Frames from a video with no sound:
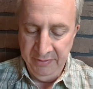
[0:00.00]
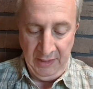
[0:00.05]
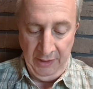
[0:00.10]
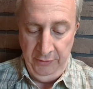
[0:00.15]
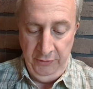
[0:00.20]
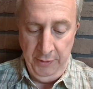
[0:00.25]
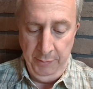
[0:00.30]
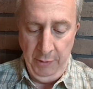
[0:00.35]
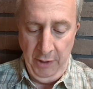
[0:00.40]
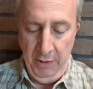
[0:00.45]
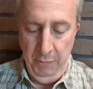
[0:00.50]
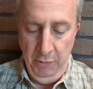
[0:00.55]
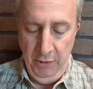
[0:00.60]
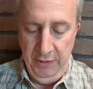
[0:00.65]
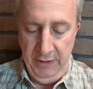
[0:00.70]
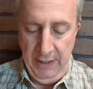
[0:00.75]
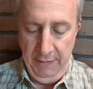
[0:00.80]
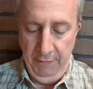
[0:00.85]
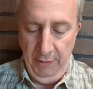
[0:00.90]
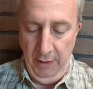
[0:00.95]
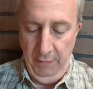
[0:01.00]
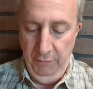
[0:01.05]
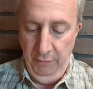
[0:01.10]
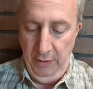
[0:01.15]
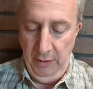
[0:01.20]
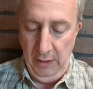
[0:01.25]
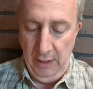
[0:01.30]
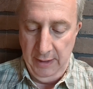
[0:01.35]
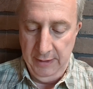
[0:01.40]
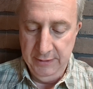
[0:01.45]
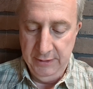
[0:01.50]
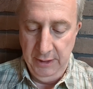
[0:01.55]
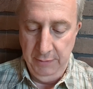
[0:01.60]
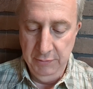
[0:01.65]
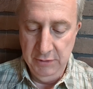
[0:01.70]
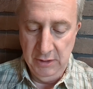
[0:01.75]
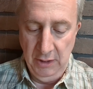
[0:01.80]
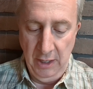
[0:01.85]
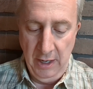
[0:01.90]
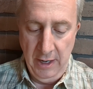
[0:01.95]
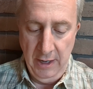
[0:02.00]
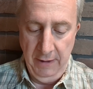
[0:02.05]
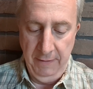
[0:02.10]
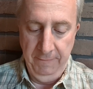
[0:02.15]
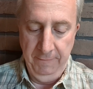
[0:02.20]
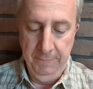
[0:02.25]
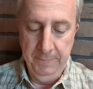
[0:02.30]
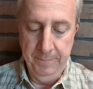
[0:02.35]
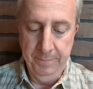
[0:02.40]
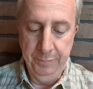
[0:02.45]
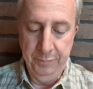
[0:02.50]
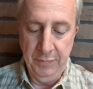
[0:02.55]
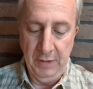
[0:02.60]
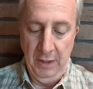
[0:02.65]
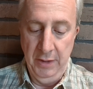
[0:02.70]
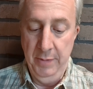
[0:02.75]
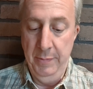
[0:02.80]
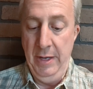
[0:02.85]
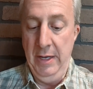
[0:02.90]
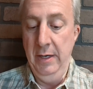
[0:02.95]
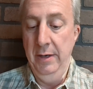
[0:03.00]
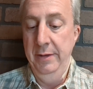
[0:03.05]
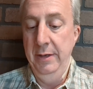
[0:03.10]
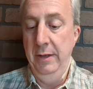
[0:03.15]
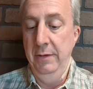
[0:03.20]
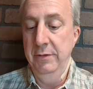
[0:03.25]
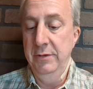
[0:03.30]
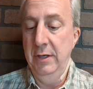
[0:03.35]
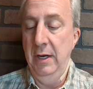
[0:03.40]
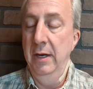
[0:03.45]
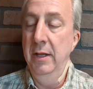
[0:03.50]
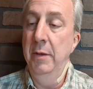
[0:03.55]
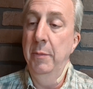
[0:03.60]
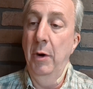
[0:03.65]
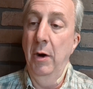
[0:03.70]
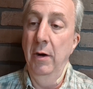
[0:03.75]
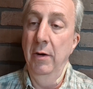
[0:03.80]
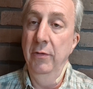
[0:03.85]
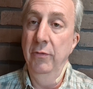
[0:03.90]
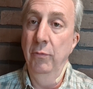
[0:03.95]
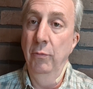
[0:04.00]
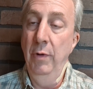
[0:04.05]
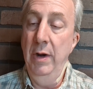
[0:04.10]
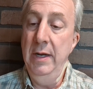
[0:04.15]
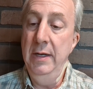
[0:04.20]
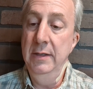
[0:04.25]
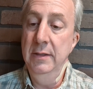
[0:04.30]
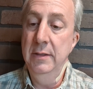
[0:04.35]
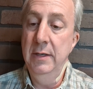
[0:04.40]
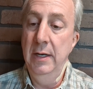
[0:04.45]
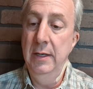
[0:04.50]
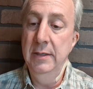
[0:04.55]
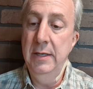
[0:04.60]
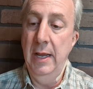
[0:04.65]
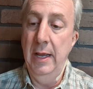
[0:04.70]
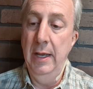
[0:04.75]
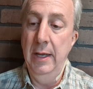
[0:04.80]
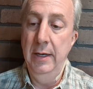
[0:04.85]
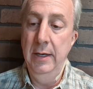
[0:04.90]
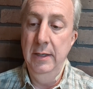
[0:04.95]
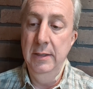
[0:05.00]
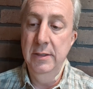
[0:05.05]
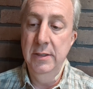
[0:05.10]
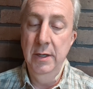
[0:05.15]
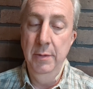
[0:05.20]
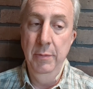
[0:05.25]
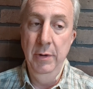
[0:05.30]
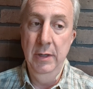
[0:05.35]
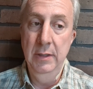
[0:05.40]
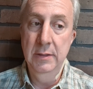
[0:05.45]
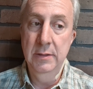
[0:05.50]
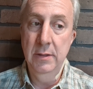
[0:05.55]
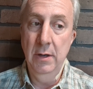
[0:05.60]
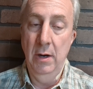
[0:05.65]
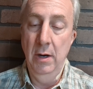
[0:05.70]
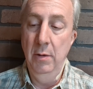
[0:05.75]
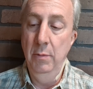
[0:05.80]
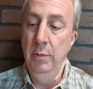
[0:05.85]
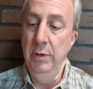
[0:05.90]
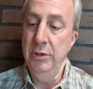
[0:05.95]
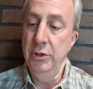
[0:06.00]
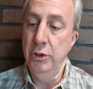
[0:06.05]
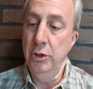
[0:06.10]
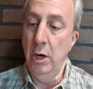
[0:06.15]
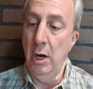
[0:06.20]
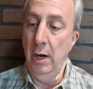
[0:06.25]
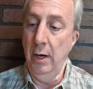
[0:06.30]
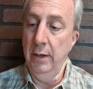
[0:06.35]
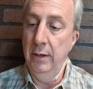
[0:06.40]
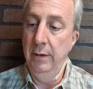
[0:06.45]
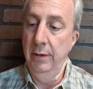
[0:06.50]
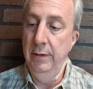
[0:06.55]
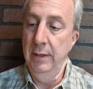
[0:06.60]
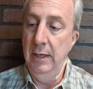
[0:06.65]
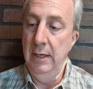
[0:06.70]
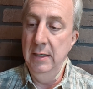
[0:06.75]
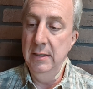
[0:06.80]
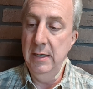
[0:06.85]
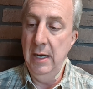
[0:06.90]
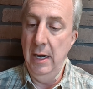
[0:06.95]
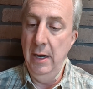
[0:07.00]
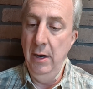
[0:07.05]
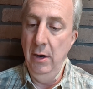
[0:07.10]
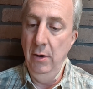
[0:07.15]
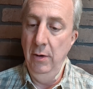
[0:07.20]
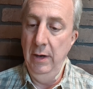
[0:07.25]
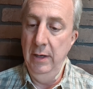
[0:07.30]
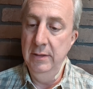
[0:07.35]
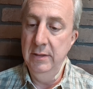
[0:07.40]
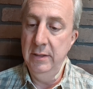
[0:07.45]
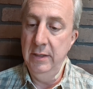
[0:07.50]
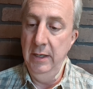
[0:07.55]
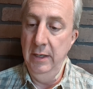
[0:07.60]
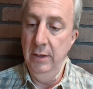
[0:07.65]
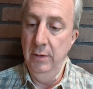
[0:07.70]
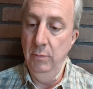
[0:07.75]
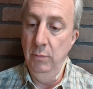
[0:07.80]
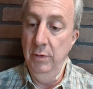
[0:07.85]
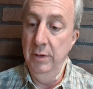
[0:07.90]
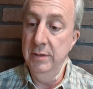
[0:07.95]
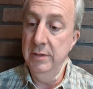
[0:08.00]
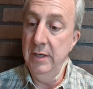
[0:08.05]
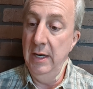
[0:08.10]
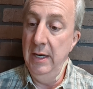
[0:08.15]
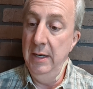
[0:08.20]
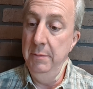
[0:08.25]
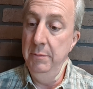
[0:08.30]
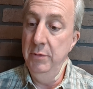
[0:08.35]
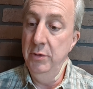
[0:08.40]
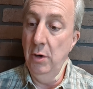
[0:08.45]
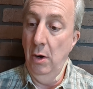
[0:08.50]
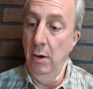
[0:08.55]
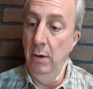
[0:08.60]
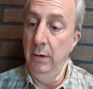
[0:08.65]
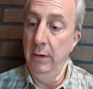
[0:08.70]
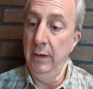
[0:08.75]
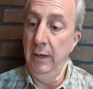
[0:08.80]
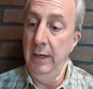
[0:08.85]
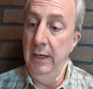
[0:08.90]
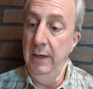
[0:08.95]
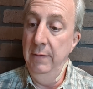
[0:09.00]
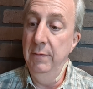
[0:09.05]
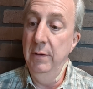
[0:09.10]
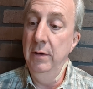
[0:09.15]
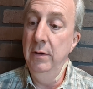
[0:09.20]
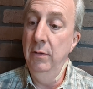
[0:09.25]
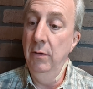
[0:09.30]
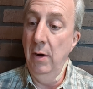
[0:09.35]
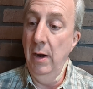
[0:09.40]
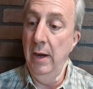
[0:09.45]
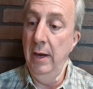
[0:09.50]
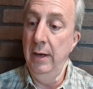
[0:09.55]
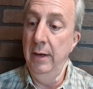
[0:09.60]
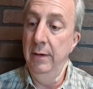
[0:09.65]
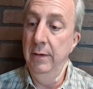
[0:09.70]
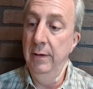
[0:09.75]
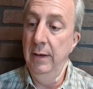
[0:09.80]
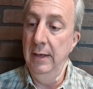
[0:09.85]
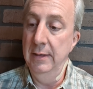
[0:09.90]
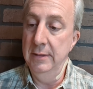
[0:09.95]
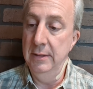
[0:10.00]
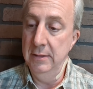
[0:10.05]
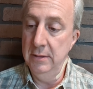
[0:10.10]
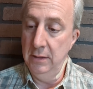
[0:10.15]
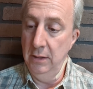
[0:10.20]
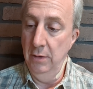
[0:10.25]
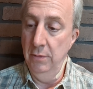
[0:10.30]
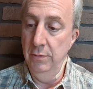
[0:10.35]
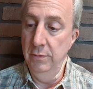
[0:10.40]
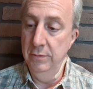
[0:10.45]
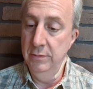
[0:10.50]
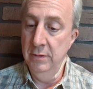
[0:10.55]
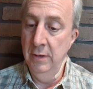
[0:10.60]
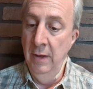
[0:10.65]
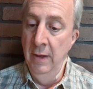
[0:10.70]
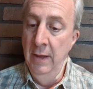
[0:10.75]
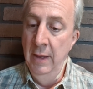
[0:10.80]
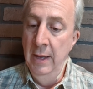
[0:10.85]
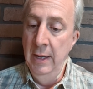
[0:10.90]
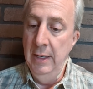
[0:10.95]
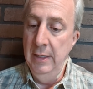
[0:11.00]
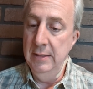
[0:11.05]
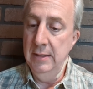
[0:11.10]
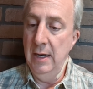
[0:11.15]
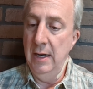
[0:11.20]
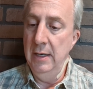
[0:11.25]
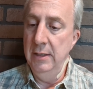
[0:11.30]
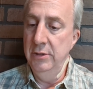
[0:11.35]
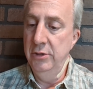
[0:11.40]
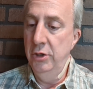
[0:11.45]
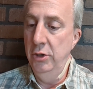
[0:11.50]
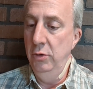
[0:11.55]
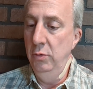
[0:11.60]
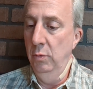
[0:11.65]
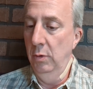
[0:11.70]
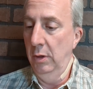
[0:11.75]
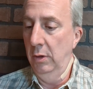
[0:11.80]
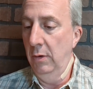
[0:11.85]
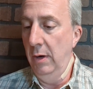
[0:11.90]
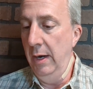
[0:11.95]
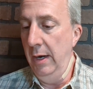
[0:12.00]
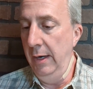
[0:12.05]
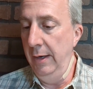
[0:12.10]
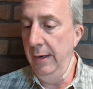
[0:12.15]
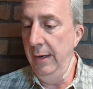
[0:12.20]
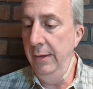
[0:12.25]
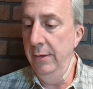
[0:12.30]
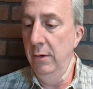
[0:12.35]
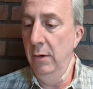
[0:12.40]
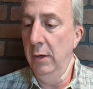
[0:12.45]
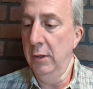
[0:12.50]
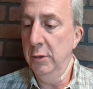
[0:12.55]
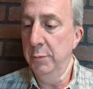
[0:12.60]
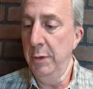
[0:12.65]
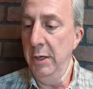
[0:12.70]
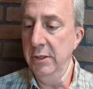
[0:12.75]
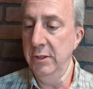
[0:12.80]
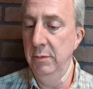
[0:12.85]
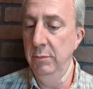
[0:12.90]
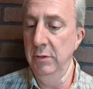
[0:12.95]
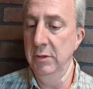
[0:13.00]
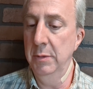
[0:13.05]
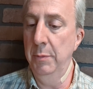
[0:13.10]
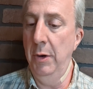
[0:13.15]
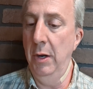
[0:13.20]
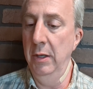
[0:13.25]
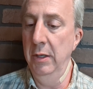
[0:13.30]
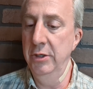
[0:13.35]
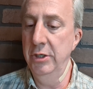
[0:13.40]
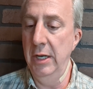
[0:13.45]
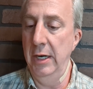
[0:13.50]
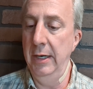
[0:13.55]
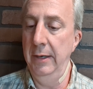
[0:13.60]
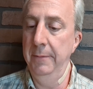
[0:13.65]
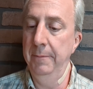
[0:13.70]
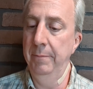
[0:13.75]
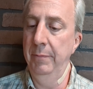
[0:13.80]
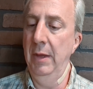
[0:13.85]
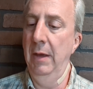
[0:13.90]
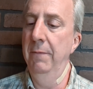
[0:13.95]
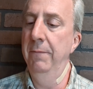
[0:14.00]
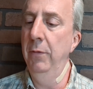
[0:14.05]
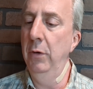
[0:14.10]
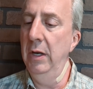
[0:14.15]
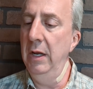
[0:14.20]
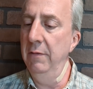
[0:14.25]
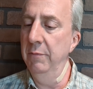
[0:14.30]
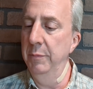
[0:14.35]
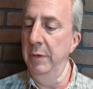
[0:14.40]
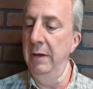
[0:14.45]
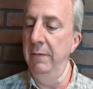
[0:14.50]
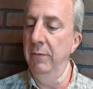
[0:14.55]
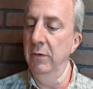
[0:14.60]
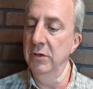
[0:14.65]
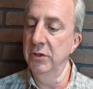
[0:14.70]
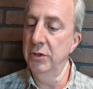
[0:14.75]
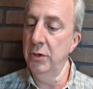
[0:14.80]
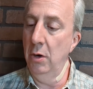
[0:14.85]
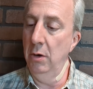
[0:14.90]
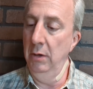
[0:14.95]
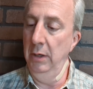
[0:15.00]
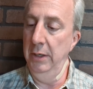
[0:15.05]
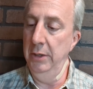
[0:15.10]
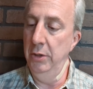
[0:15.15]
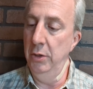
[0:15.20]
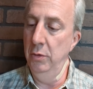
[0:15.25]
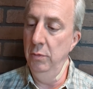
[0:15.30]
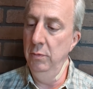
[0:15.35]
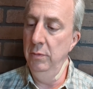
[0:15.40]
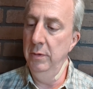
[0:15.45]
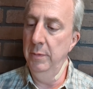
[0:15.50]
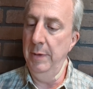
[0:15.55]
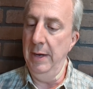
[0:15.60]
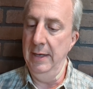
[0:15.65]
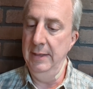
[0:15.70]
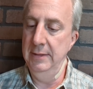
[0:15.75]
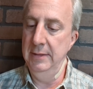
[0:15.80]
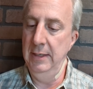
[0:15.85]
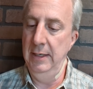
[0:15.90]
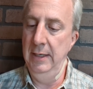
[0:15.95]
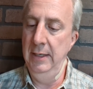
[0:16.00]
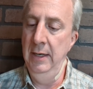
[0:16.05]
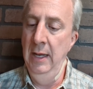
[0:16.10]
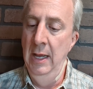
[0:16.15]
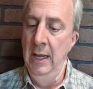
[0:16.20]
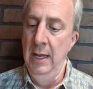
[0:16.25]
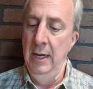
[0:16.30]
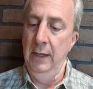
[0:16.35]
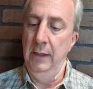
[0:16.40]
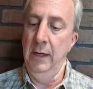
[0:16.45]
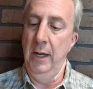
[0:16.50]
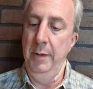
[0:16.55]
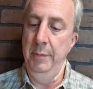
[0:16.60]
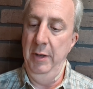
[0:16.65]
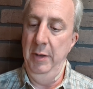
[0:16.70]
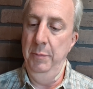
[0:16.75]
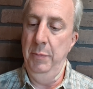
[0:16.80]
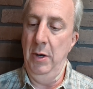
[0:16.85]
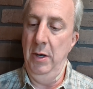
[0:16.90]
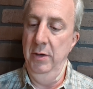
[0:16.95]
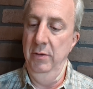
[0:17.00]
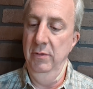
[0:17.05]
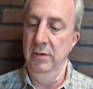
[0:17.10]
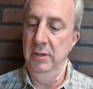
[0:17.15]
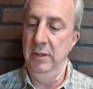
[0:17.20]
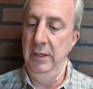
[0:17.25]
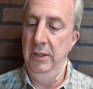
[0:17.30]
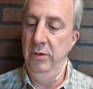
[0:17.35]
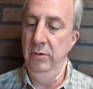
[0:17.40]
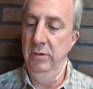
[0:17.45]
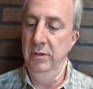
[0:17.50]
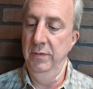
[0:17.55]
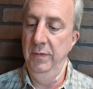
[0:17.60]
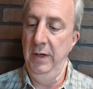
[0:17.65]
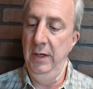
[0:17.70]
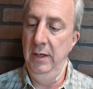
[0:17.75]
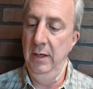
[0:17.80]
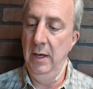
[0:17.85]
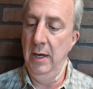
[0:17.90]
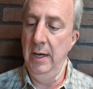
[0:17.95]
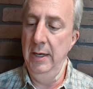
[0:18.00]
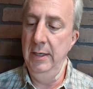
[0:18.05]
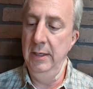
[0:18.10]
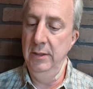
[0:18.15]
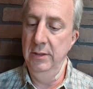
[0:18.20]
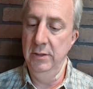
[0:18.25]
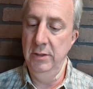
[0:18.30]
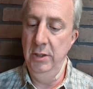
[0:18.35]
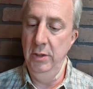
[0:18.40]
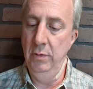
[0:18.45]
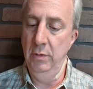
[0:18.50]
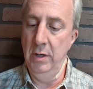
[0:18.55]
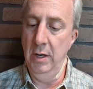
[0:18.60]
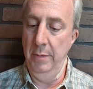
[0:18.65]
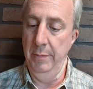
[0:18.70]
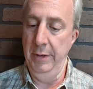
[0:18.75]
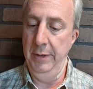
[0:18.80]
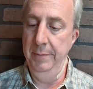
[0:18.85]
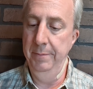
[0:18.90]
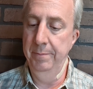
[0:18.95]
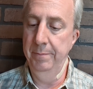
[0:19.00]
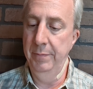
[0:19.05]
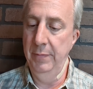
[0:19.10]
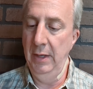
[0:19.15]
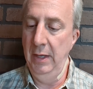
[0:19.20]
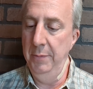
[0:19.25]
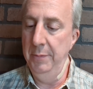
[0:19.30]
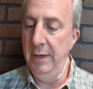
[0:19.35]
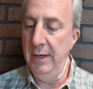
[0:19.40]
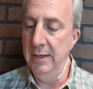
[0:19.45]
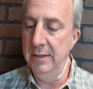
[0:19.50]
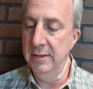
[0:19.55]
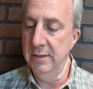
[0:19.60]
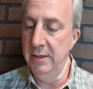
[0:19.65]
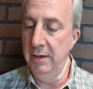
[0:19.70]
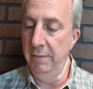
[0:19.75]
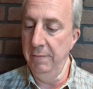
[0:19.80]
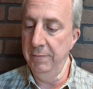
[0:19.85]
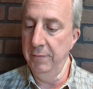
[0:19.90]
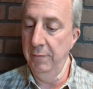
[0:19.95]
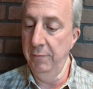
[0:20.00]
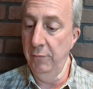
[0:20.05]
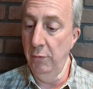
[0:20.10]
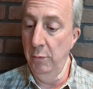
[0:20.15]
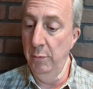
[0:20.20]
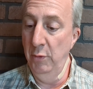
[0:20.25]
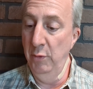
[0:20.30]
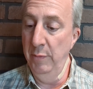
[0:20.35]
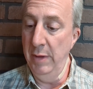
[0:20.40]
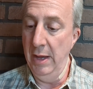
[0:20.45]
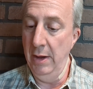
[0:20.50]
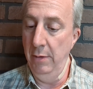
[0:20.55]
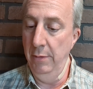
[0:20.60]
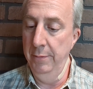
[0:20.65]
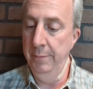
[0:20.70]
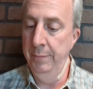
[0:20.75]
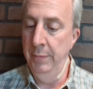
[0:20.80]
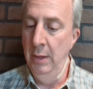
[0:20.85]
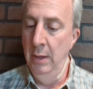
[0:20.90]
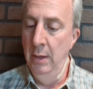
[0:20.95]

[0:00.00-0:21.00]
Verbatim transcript: Cimorene would never have realized he was alive. The man on the other side of the bars raised his head, and Cimorene saw with shock that his hair and skin were the same dark, even gray as his clothes. His eyes, too, were gray, and their expression was apologetic. Forgive me for startling you, the man said, climbing ponderously to his feet. I didn't see you coming. He made a stiff, formal bow.